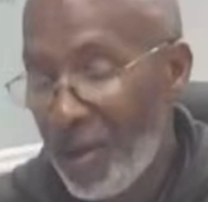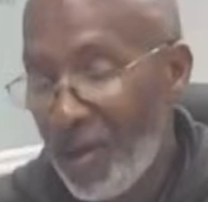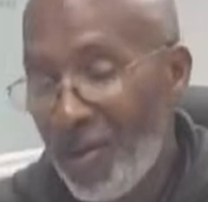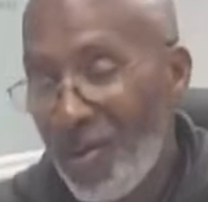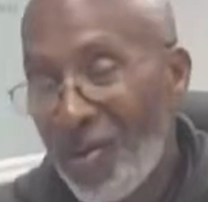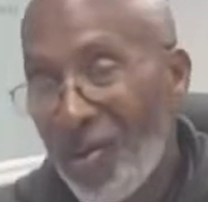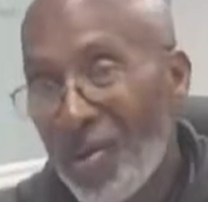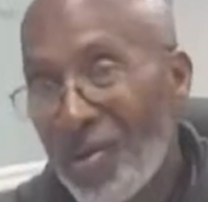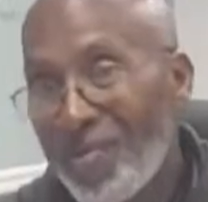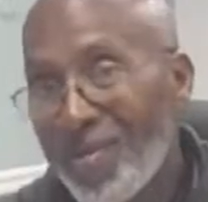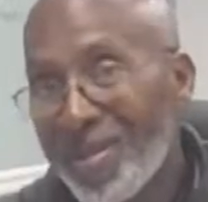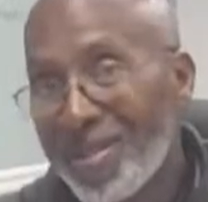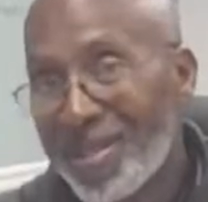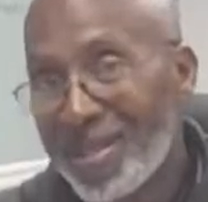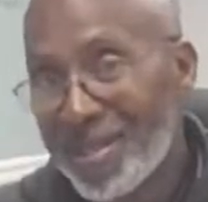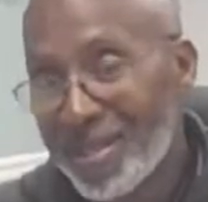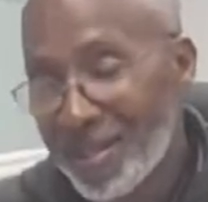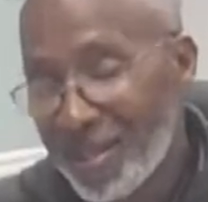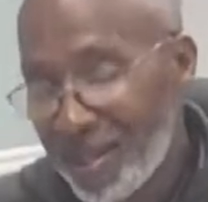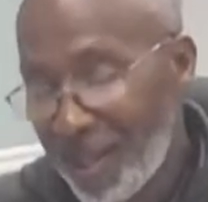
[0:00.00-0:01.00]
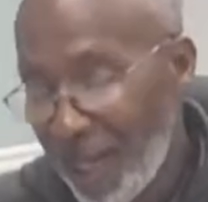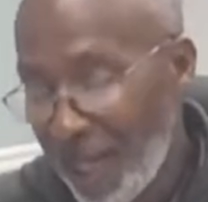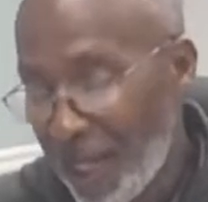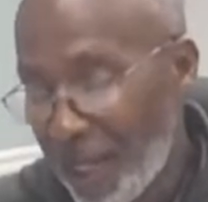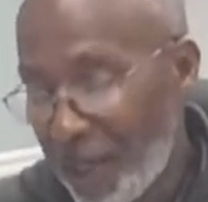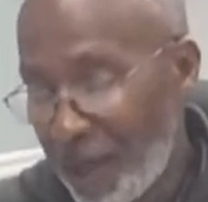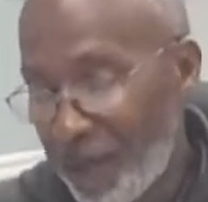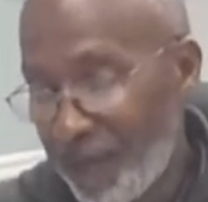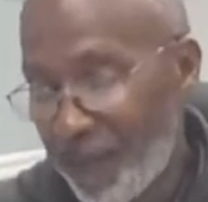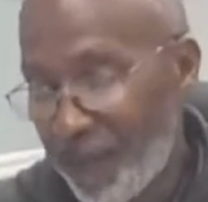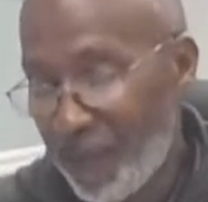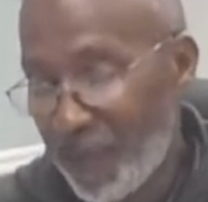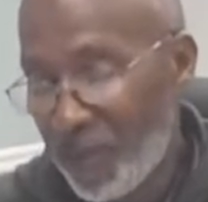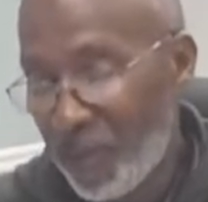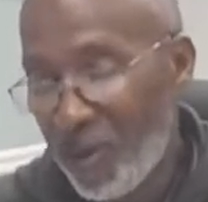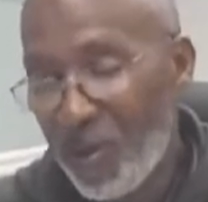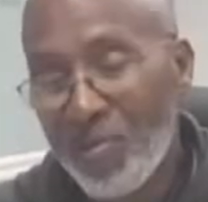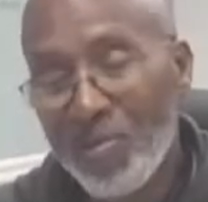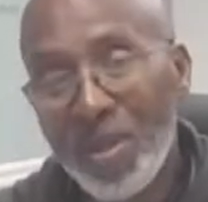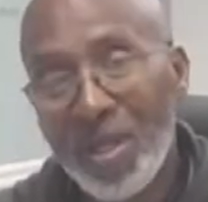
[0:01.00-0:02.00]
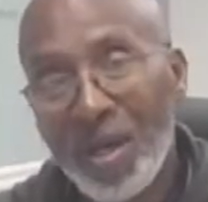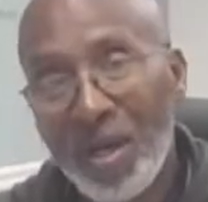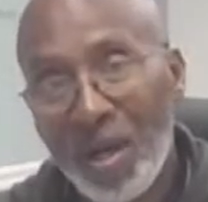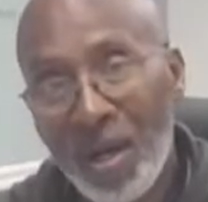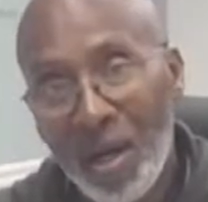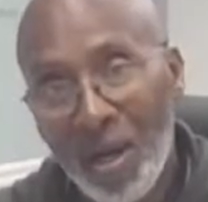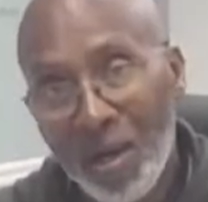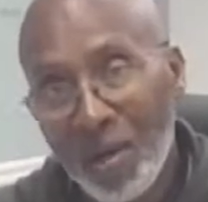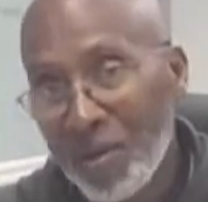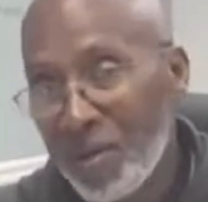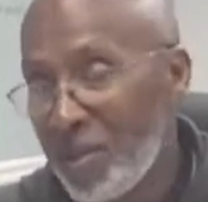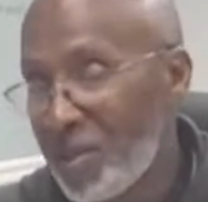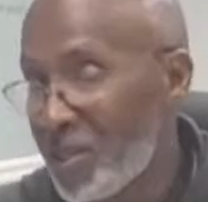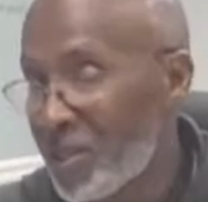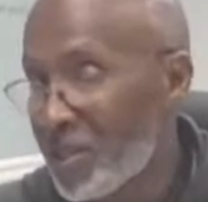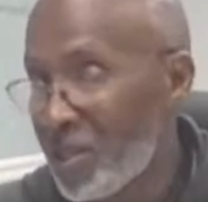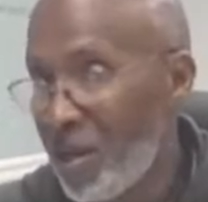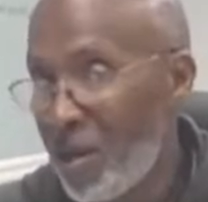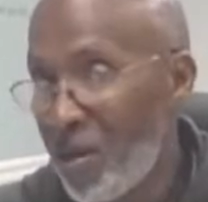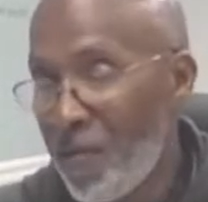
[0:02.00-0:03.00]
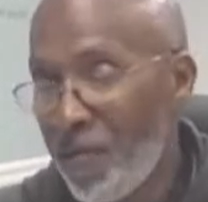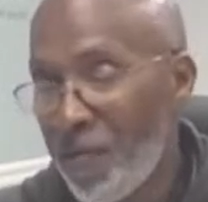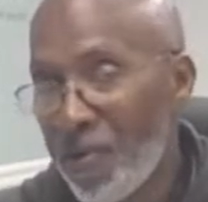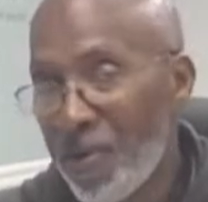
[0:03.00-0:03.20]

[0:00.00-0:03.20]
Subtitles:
or mistake. Don't be hard on yourself.